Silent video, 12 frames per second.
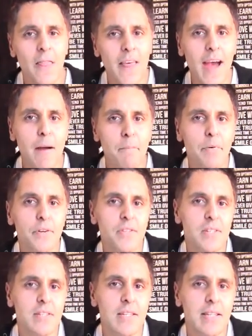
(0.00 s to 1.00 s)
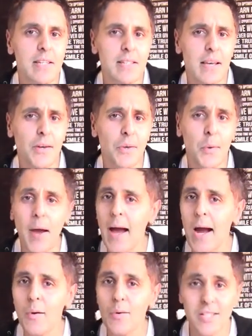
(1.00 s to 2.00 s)
that person is going to tell you
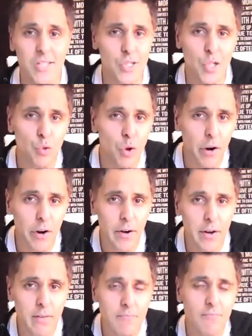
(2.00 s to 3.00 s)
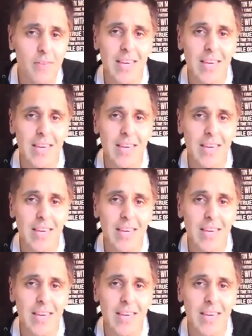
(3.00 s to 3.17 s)
how it's too hard,